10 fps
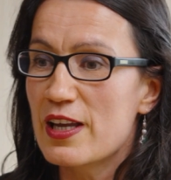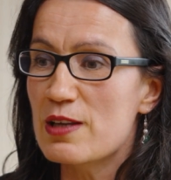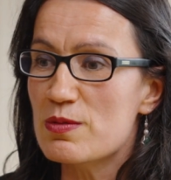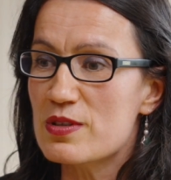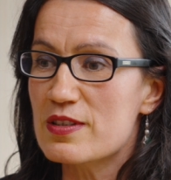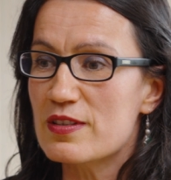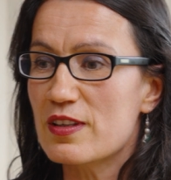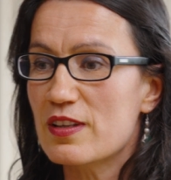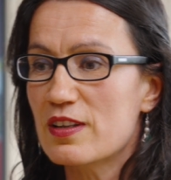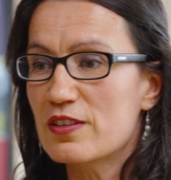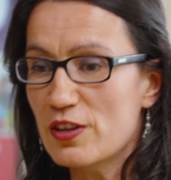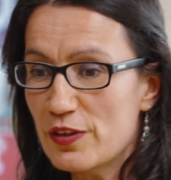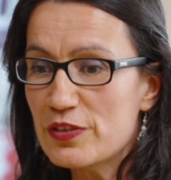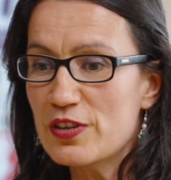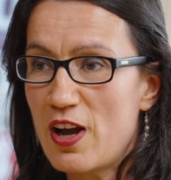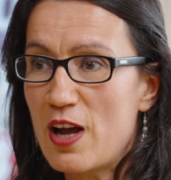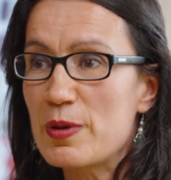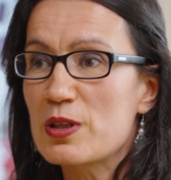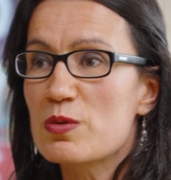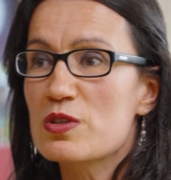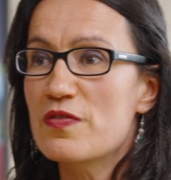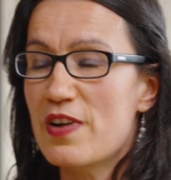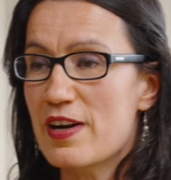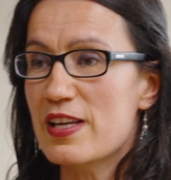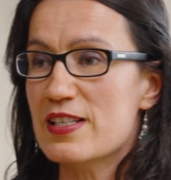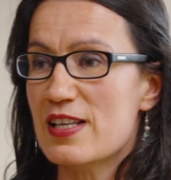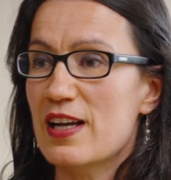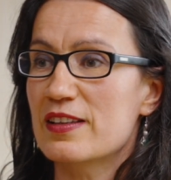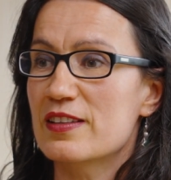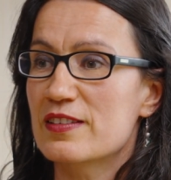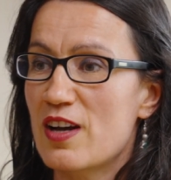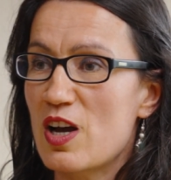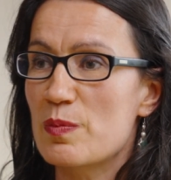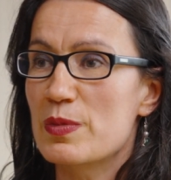It was a tough time, but it was a very exciting time